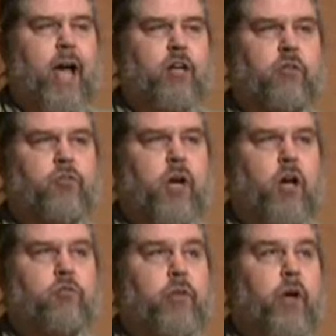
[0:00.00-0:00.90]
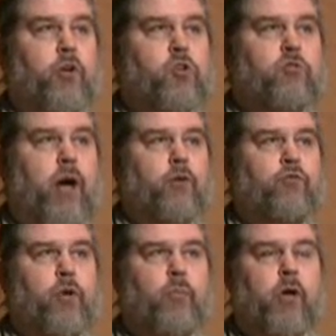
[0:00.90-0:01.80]
agorist cadre, the underground
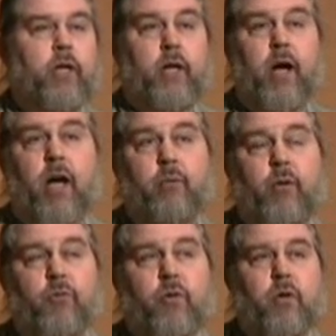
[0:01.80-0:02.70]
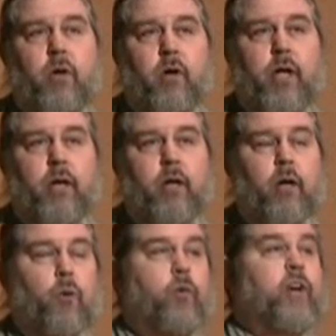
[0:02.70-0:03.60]
free market economists. Okay?
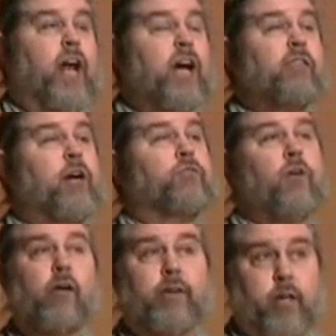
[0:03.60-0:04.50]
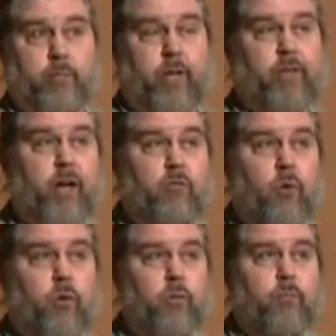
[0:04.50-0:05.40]
We've got Eric Avari to play that
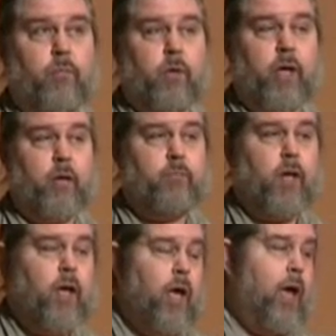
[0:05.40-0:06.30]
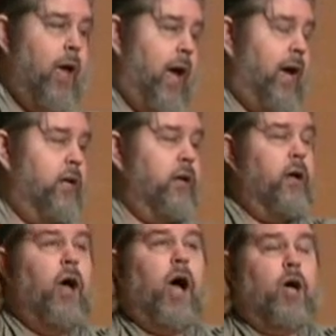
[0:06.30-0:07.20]
role. Okay? And
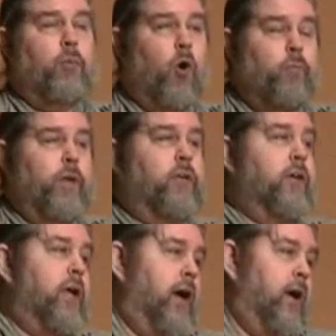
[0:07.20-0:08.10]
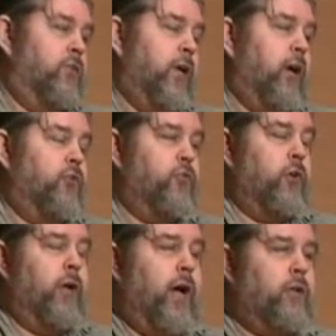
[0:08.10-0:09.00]
I'm hoping to get a
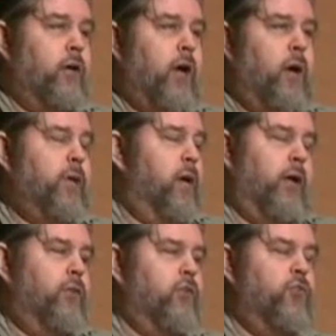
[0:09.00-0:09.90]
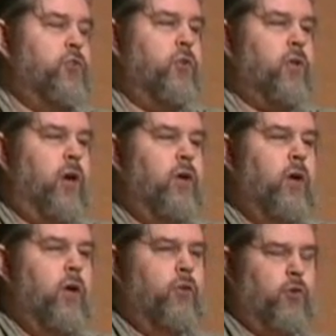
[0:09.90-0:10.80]
certain actor. I mean, this is just, you know,
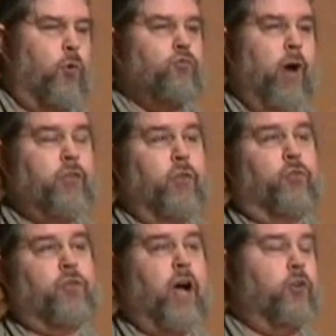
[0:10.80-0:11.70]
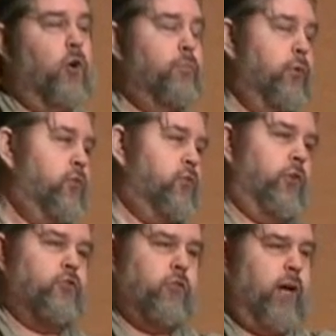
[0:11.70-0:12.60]
don't write this down, don't put this in
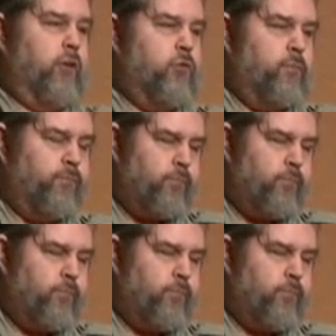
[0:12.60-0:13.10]
the trades.